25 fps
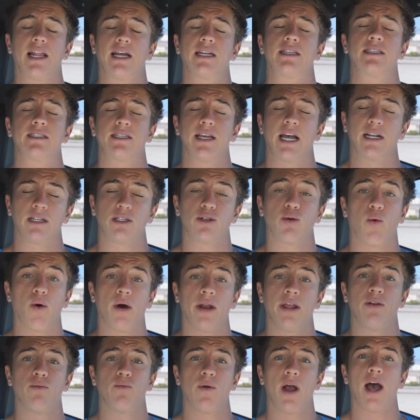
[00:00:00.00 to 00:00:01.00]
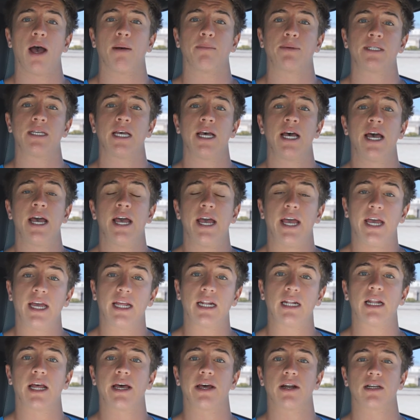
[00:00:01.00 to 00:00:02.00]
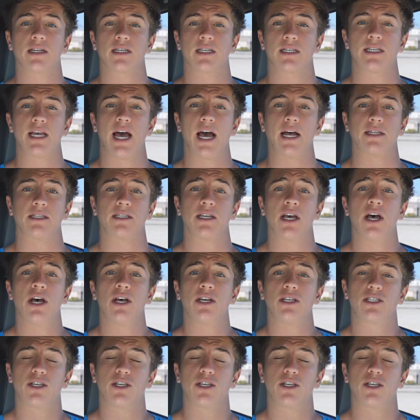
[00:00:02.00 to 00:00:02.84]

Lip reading: let's say 20 reps in little sets.